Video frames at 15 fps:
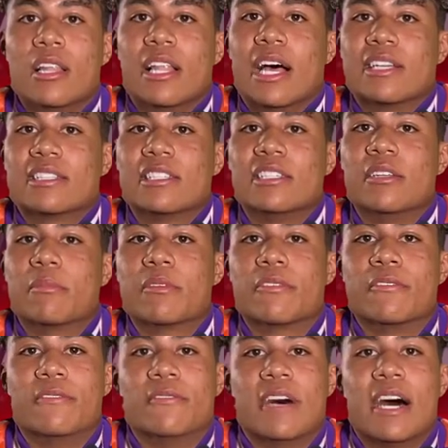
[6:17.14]
Lastly, number
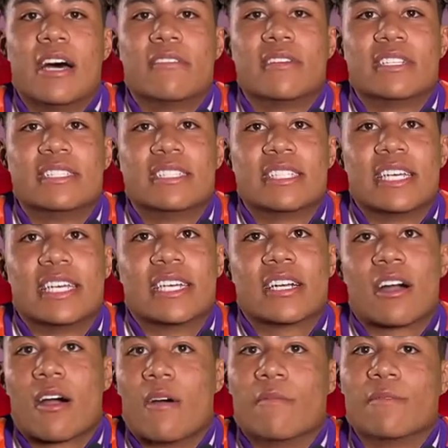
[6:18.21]
five, I'd say
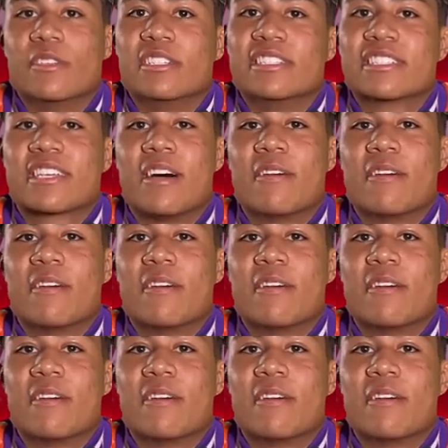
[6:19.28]
confidence.